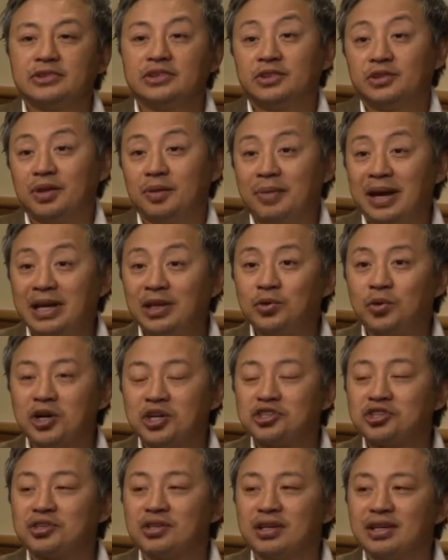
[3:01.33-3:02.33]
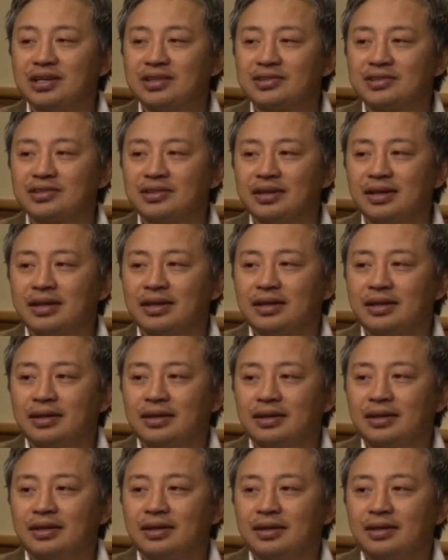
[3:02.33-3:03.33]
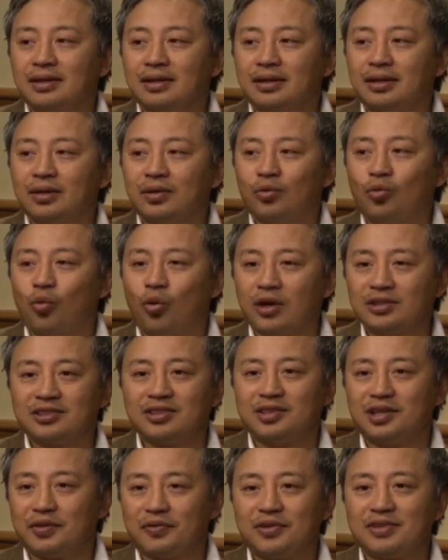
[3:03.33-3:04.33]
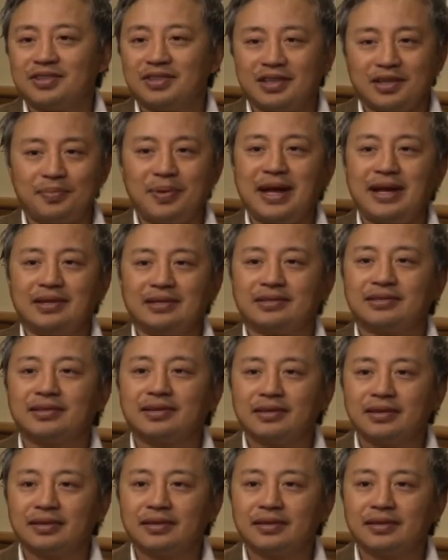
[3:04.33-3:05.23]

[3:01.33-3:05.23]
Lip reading: So the main question is, what's the difference in the paints?